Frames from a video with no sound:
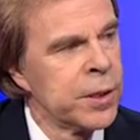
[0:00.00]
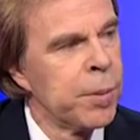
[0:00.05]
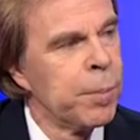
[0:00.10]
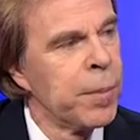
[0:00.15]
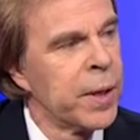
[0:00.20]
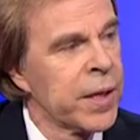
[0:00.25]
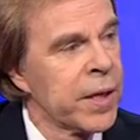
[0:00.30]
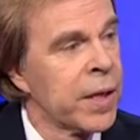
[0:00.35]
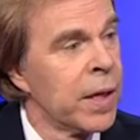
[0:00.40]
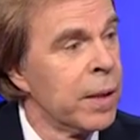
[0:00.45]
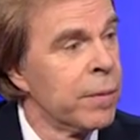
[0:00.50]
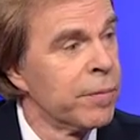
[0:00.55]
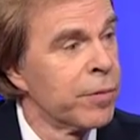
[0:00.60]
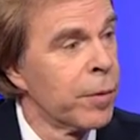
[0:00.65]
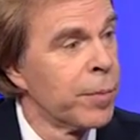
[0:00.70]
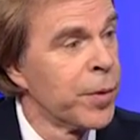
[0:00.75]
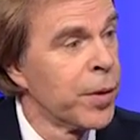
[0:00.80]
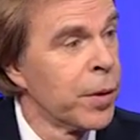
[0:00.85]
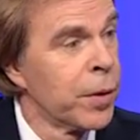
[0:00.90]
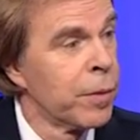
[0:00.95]
that might come
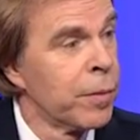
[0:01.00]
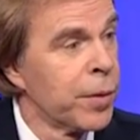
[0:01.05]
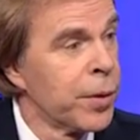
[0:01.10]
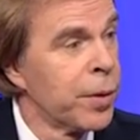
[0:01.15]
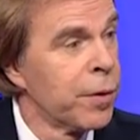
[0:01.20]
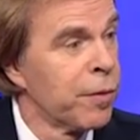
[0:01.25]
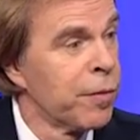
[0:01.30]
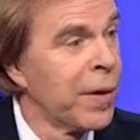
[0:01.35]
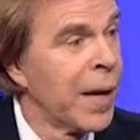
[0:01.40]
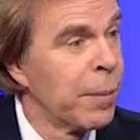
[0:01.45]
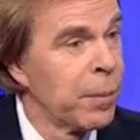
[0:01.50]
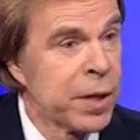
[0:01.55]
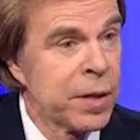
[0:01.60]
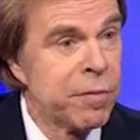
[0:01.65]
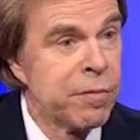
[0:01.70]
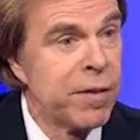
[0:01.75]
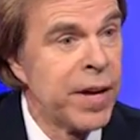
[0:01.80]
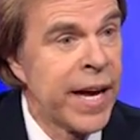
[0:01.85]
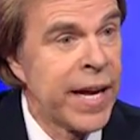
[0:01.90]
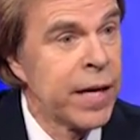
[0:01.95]
from your, your family
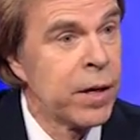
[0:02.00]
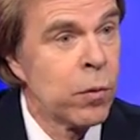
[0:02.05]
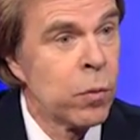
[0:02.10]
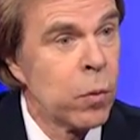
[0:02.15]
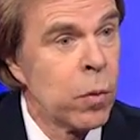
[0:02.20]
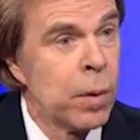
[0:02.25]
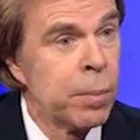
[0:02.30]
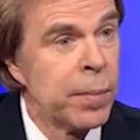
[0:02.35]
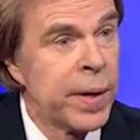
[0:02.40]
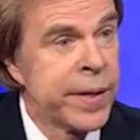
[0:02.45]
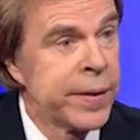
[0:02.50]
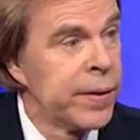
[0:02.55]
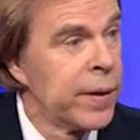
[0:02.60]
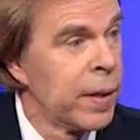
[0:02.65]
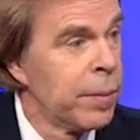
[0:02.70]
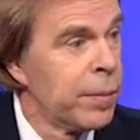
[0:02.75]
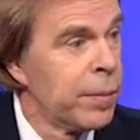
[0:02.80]
vet, what might they